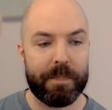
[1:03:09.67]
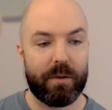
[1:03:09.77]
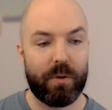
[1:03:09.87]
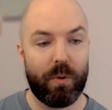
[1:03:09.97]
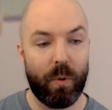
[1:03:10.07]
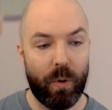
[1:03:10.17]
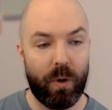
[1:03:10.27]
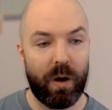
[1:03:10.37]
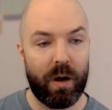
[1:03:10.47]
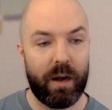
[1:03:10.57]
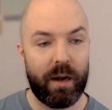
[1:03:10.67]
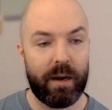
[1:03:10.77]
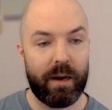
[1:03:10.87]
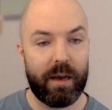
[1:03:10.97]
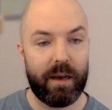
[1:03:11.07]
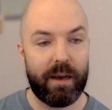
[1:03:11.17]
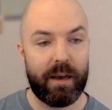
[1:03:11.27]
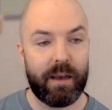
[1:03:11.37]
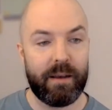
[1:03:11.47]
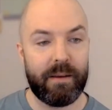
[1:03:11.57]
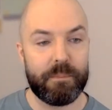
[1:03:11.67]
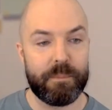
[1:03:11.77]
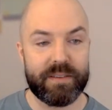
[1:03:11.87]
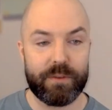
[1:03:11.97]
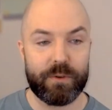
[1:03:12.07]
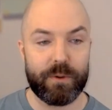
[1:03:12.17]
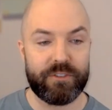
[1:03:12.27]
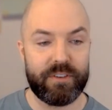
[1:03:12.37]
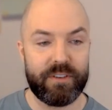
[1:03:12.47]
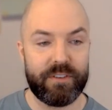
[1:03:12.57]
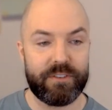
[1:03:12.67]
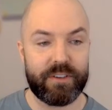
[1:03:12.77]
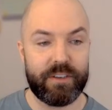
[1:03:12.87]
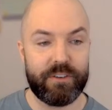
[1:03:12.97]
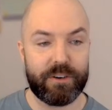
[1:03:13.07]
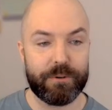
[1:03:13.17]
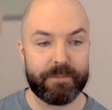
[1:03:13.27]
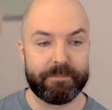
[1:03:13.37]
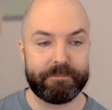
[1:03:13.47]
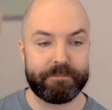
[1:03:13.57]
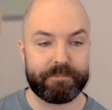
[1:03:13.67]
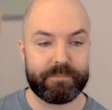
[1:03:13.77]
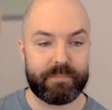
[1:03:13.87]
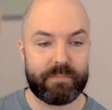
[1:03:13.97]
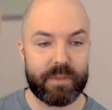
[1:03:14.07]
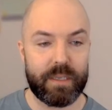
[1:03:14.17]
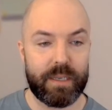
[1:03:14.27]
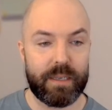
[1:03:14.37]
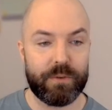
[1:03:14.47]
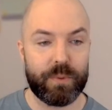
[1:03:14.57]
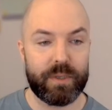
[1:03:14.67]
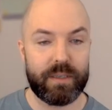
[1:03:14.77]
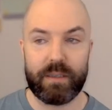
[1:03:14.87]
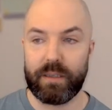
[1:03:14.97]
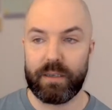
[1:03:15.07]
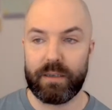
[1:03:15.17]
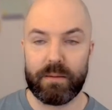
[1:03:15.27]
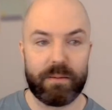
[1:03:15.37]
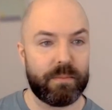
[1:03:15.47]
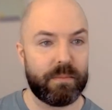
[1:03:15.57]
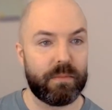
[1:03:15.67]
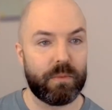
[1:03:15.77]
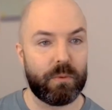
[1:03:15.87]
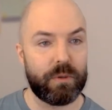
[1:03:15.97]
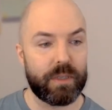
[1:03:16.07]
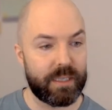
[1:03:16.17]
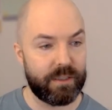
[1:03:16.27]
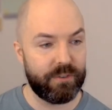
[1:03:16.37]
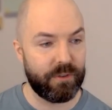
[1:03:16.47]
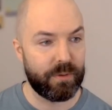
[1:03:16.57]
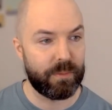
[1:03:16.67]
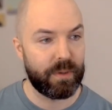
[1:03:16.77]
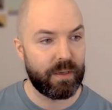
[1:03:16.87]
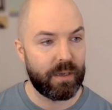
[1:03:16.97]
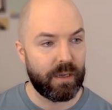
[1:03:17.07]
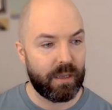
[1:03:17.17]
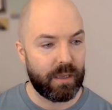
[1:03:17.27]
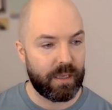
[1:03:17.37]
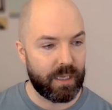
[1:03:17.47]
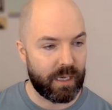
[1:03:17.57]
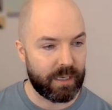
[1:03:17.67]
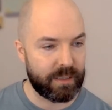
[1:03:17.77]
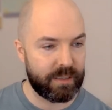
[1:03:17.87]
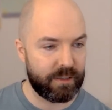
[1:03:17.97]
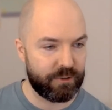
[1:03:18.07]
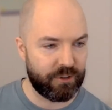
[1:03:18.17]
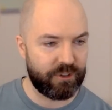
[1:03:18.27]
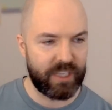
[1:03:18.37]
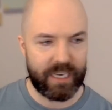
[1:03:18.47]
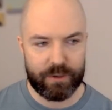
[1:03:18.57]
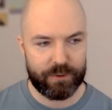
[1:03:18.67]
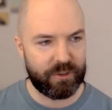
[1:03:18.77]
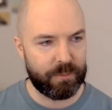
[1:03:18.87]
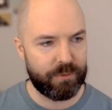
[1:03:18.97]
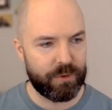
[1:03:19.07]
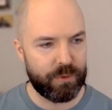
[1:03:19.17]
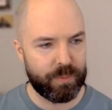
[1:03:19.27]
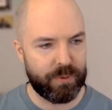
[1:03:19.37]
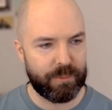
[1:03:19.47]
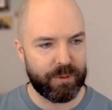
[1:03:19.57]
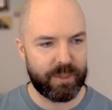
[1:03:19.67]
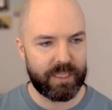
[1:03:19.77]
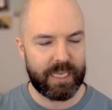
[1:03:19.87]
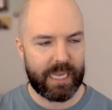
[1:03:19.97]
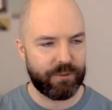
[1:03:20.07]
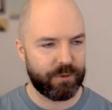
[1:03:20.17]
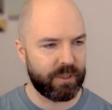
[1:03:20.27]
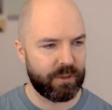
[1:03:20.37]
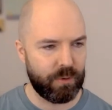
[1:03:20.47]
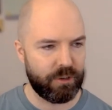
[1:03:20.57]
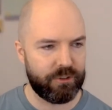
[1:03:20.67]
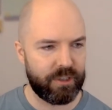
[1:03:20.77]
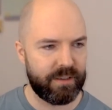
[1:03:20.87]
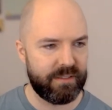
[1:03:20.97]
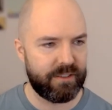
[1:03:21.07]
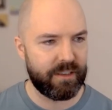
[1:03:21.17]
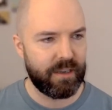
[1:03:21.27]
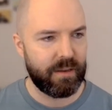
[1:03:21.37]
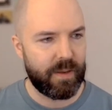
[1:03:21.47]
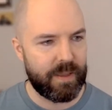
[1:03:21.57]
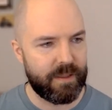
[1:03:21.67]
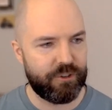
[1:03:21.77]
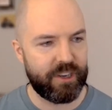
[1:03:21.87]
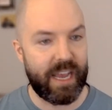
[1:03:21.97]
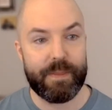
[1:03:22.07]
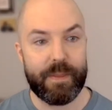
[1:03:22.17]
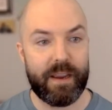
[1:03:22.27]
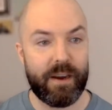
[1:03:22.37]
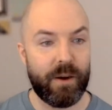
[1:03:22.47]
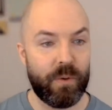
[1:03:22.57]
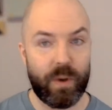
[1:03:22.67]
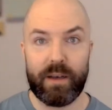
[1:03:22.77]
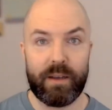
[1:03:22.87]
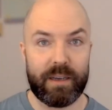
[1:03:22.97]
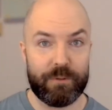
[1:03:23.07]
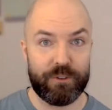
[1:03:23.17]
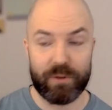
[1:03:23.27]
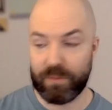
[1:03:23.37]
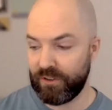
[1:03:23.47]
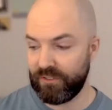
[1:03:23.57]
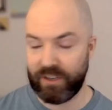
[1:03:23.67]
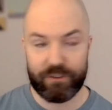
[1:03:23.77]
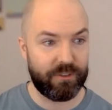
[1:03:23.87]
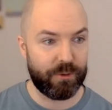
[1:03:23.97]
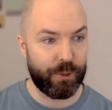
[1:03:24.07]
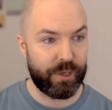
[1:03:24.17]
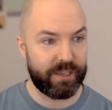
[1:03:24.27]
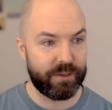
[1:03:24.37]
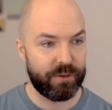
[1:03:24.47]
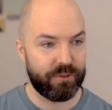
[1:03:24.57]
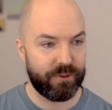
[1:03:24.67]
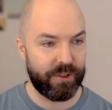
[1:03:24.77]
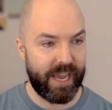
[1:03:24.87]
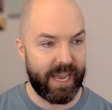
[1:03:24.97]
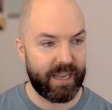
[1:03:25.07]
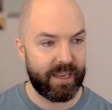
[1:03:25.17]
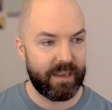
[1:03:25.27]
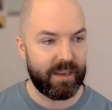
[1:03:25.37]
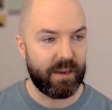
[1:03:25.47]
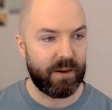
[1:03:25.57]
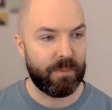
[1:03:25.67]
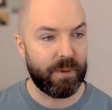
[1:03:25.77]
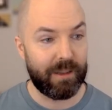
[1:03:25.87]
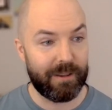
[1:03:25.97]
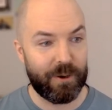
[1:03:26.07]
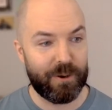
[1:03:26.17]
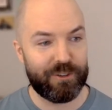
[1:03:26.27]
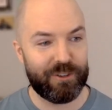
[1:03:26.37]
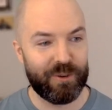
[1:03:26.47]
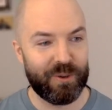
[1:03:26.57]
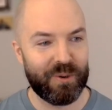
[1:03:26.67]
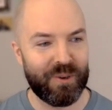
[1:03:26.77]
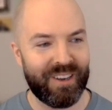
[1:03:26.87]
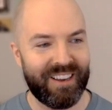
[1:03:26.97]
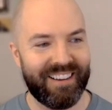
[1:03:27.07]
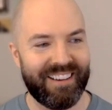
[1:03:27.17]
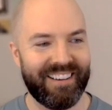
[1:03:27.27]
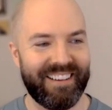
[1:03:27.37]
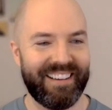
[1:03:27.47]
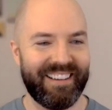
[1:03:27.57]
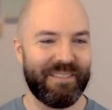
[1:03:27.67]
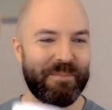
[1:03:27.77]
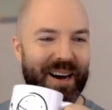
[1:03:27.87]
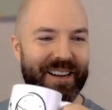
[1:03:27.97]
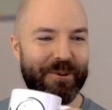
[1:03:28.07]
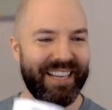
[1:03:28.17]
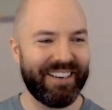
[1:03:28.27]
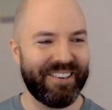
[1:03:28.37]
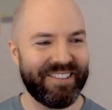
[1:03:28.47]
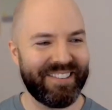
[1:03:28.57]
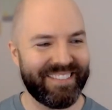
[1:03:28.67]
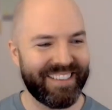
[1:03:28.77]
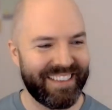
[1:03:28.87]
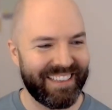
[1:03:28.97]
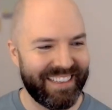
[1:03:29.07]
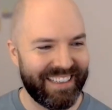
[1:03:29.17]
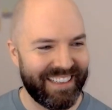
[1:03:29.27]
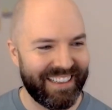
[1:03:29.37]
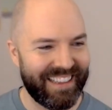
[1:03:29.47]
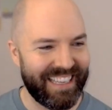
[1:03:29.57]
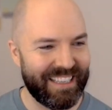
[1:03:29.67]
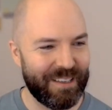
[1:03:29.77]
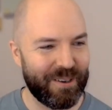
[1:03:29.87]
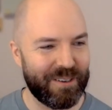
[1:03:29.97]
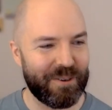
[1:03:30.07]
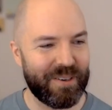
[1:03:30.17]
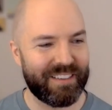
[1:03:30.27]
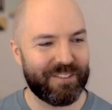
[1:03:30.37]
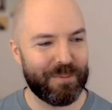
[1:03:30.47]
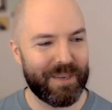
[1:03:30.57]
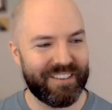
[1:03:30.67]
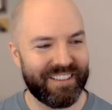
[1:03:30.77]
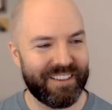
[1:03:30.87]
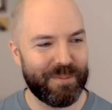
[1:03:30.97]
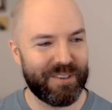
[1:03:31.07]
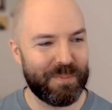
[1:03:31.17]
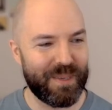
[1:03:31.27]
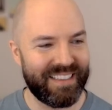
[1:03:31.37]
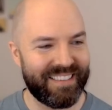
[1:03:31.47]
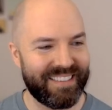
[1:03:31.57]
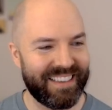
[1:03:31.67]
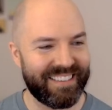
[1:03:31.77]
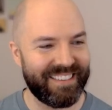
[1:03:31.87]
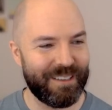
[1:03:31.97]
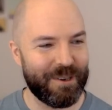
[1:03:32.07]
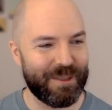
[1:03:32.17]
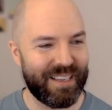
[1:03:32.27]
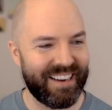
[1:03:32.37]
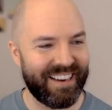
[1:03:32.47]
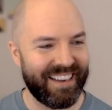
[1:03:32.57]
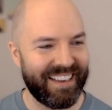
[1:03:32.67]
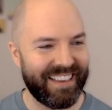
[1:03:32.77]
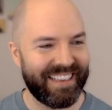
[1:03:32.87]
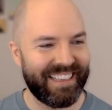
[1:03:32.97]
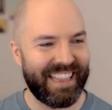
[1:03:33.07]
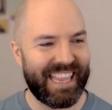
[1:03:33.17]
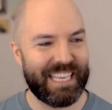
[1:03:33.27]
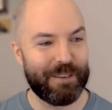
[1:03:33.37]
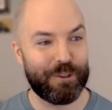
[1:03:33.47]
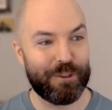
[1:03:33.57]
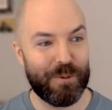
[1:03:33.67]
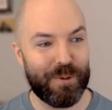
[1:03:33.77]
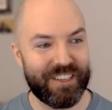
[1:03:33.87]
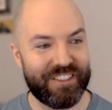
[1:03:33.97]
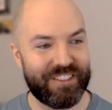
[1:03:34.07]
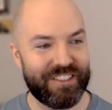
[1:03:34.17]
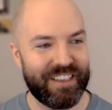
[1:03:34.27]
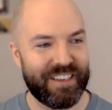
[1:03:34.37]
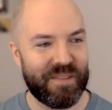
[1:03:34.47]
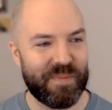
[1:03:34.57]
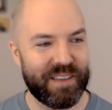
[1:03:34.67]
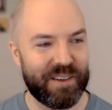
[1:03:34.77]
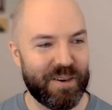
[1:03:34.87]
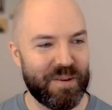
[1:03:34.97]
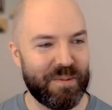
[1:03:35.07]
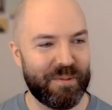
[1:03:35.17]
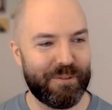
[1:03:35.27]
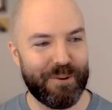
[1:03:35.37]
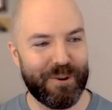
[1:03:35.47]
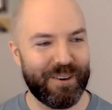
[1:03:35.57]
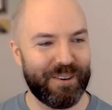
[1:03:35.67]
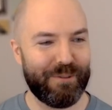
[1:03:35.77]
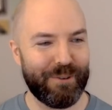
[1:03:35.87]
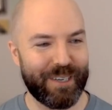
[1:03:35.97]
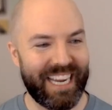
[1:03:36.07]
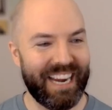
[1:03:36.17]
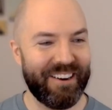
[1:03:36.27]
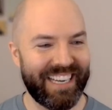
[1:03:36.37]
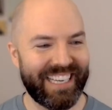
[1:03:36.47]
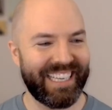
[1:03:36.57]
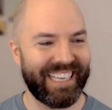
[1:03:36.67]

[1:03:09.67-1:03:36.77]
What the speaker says: or mental health questions in general? And we'll get into them. I'm going to just see, I know some of you were probably answering questions in the chat there while I was doing the presentation. So thank you for that. Hello to moderators. Thank you. I know Extermination, Little Miss Beats, I see you out there. Thank you so much for caring